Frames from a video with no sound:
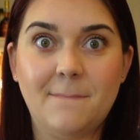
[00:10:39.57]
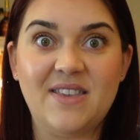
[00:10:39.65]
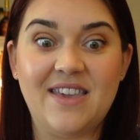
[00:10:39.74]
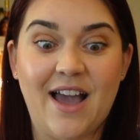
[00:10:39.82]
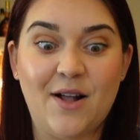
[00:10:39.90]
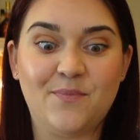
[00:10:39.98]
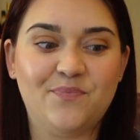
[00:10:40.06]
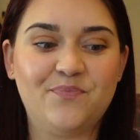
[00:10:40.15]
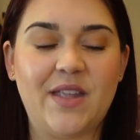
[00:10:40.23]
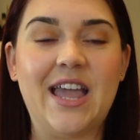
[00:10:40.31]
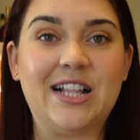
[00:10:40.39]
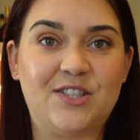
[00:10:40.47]
yeah.
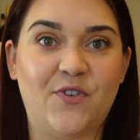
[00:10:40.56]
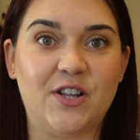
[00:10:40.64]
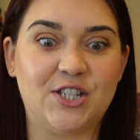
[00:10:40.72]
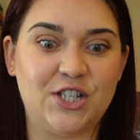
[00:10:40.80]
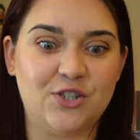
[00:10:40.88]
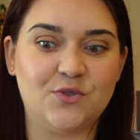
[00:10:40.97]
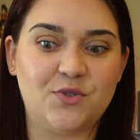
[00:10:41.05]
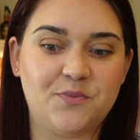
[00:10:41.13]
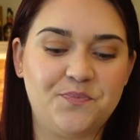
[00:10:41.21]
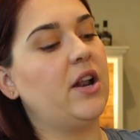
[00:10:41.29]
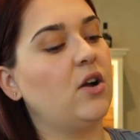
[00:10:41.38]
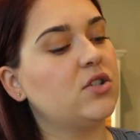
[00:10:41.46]
It's fun to use.
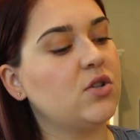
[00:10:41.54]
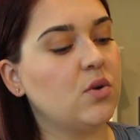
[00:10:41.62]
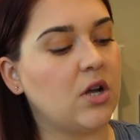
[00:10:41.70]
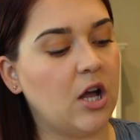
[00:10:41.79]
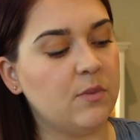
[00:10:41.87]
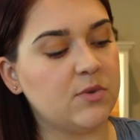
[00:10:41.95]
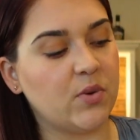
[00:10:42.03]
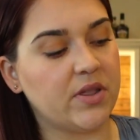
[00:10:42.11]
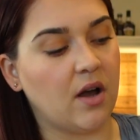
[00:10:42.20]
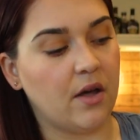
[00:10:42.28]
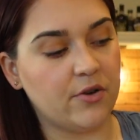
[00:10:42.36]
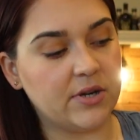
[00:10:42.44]
It also comes with
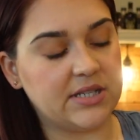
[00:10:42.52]
other